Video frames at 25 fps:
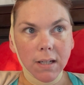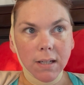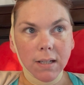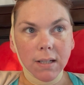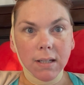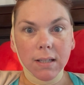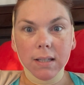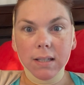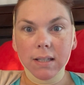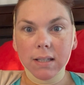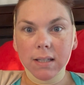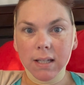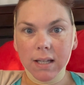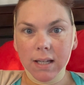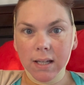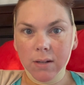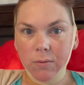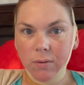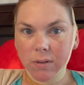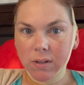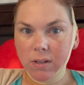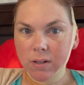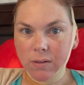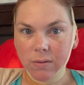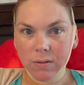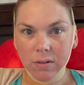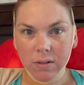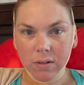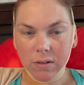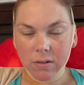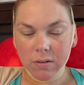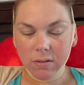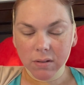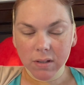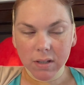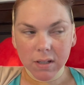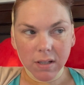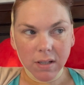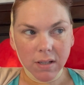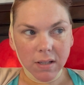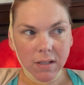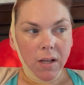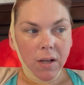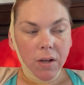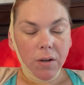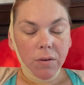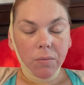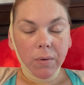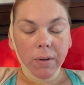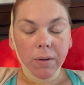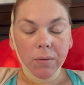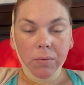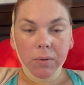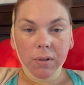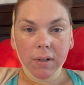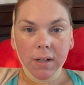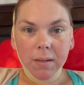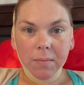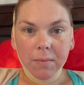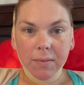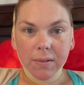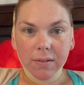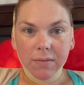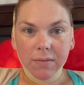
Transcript: steak with no salt. We were able to